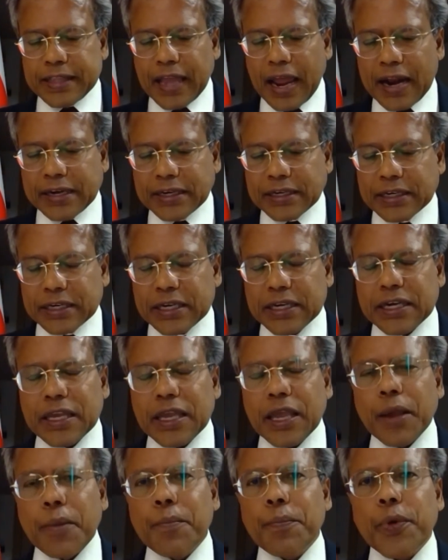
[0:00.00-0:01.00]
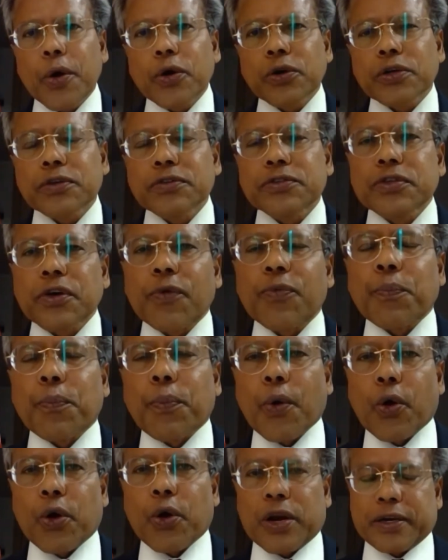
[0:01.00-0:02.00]
that importance of
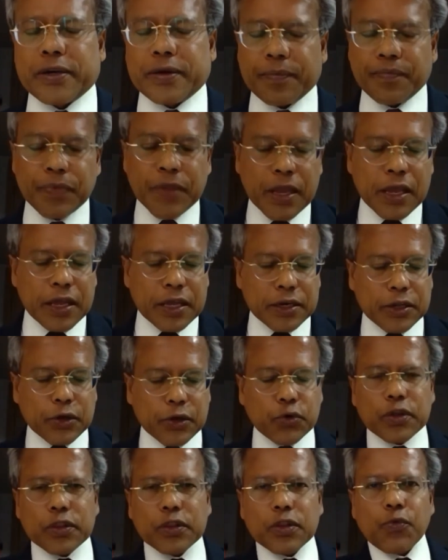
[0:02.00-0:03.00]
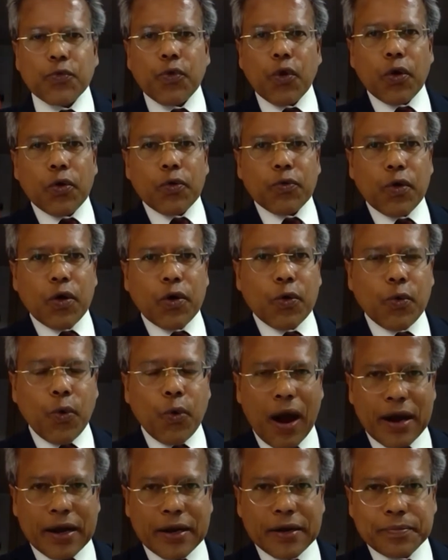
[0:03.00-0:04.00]
Poland during the World War
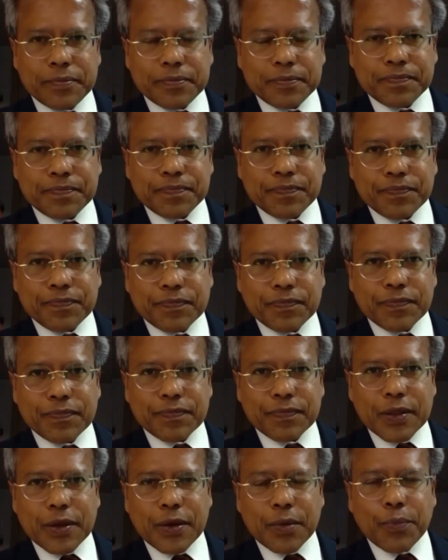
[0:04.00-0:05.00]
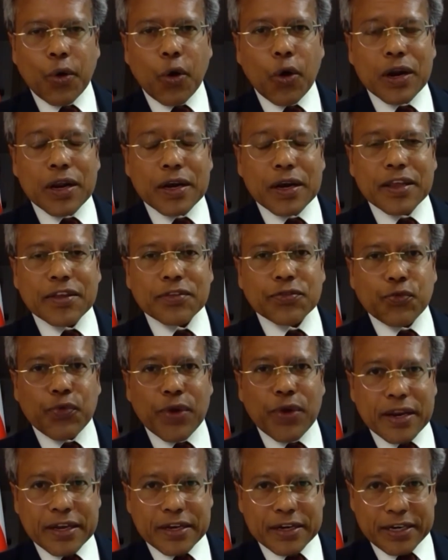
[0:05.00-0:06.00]
One. Poland is
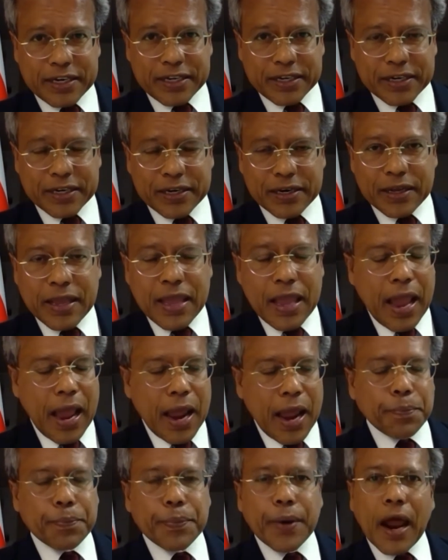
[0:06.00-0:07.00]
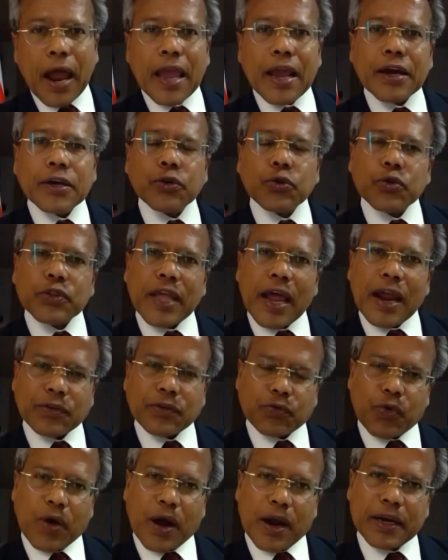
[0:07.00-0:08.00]
very critical, and prior to
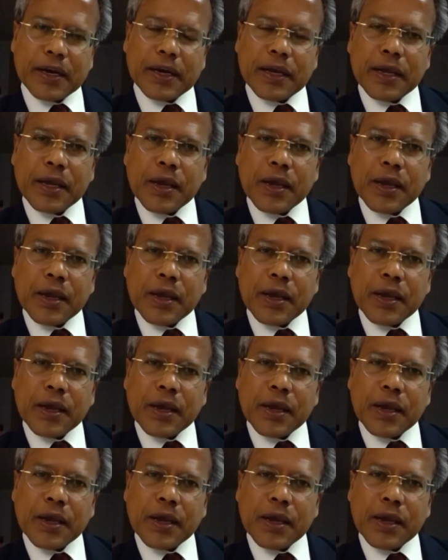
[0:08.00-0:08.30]
that one,